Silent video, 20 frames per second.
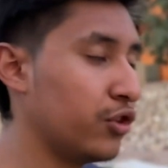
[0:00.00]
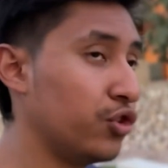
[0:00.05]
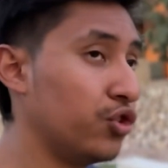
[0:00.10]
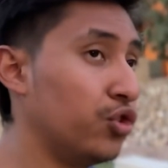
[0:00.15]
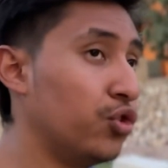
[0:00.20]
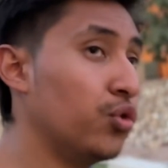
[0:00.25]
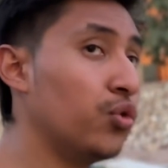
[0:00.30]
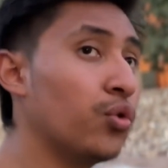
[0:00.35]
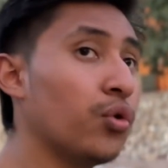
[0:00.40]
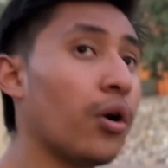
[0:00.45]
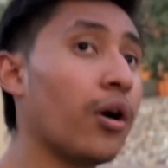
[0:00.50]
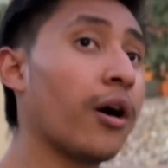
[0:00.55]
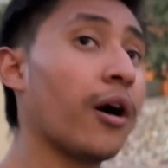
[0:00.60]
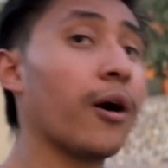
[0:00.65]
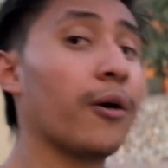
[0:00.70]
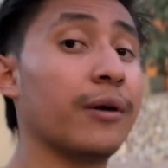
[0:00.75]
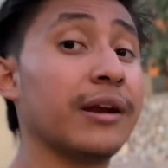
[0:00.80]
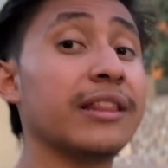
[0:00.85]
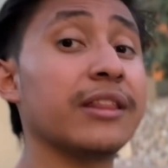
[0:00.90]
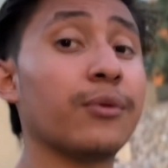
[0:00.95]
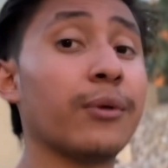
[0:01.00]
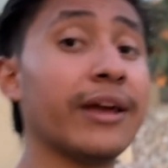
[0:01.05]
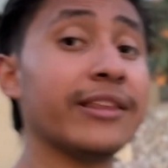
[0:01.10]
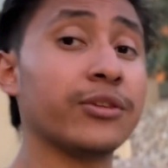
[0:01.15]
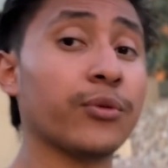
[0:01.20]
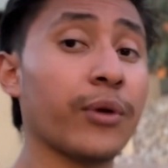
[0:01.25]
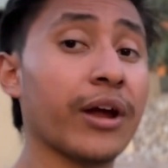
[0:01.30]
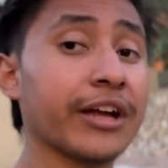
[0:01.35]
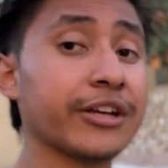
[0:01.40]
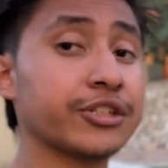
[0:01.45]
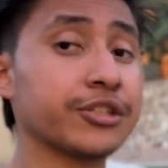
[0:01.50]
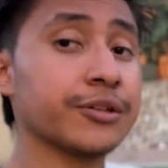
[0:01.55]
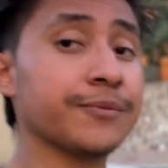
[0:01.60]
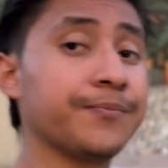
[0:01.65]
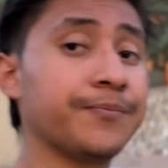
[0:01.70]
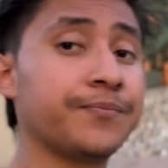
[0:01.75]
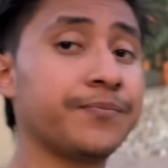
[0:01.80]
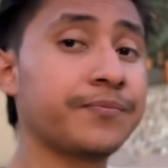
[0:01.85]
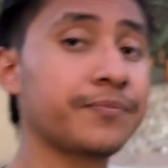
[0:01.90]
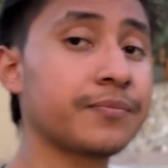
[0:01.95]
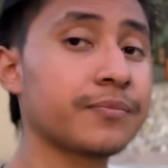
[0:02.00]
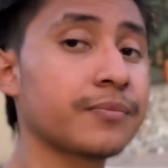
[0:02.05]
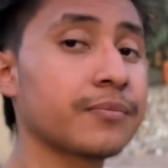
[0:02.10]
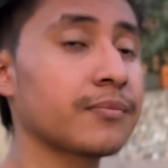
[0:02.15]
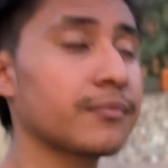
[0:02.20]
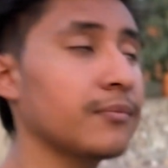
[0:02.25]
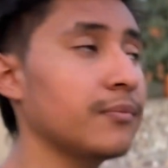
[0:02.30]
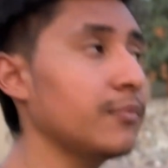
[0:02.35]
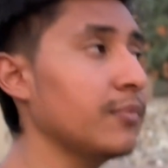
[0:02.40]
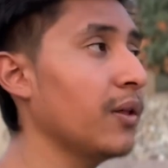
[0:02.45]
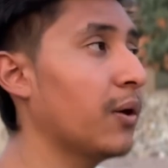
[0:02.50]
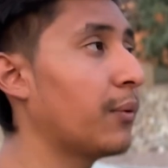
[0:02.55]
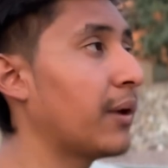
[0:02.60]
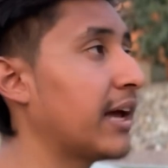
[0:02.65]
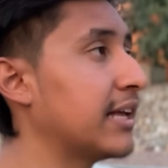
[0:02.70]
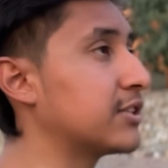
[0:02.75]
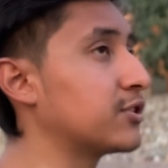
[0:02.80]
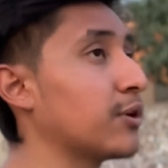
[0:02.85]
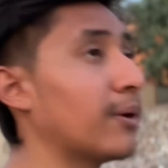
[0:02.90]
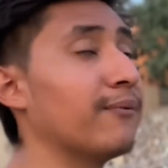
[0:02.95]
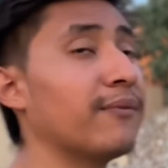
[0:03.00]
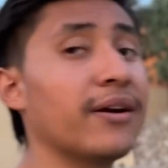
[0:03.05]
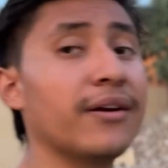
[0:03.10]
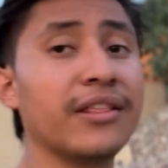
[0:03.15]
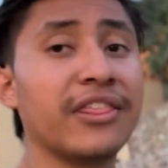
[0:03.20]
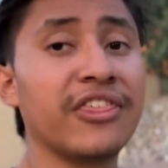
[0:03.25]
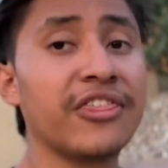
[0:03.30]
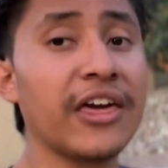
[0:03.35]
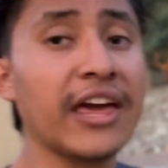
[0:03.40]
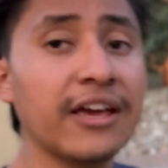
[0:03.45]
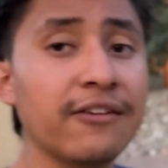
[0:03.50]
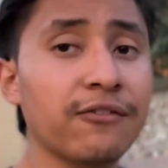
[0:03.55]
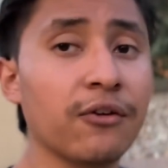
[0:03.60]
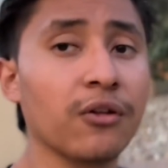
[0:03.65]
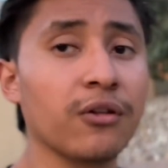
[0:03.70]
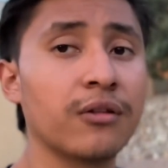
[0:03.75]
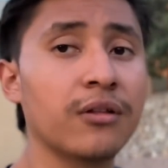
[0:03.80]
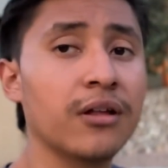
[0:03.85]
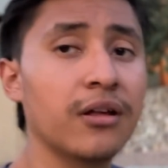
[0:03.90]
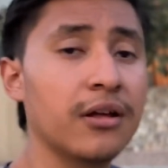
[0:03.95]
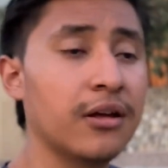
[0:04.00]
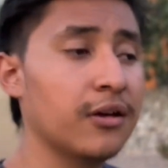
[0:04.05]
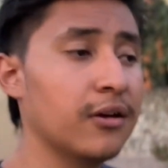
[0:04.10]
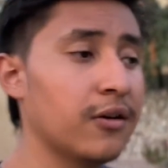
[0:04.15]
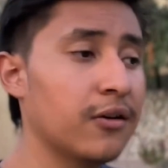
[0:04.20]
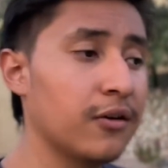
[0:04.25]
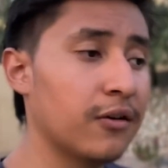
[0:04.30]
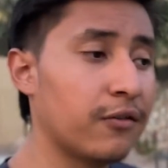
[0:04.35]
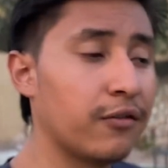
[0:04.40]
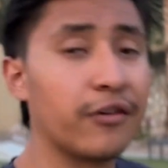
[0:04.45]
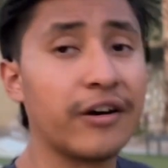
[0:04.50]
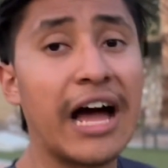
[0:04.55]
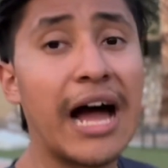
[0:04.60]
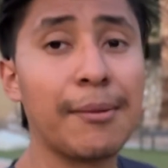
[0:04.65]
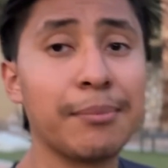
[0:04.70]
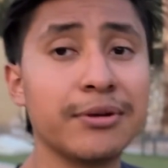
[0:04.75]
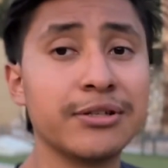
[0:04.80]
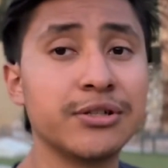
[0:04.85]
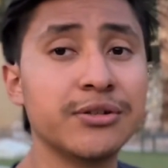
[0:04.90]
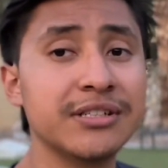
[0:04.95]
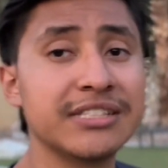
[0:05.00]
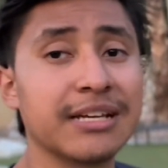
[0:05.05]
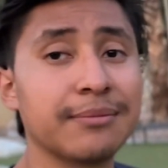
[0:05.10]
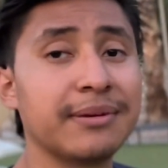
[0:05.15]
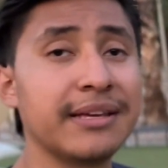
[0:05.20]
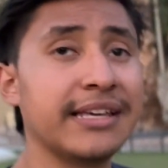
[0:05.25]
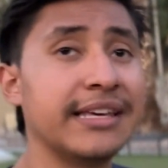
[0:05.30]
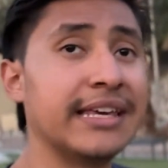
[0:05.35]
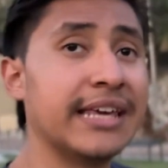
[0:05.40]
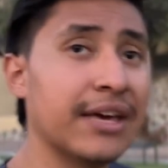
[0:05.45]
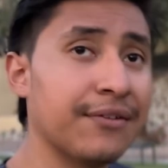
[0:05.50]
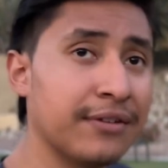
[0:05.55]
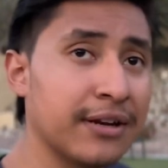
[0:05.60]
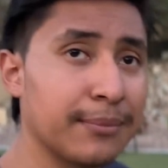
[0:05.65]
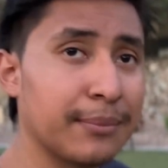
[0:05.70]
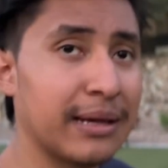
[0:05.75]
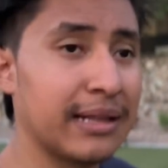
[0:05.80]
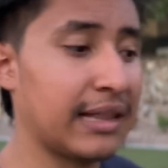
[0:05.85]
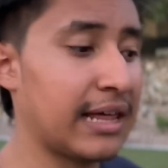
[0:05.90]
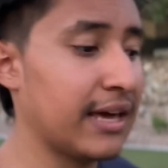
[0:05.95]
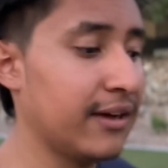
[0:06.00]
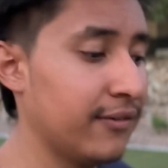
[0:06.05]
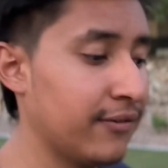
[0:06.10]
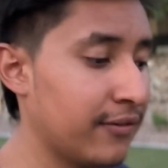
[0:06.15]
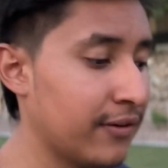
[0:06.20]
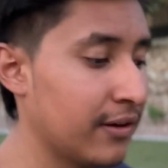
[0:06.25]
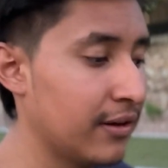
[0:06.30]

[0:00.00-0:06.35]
you are already in the right direction, right? So I'm very thankful for the opportunities I've been given in my life,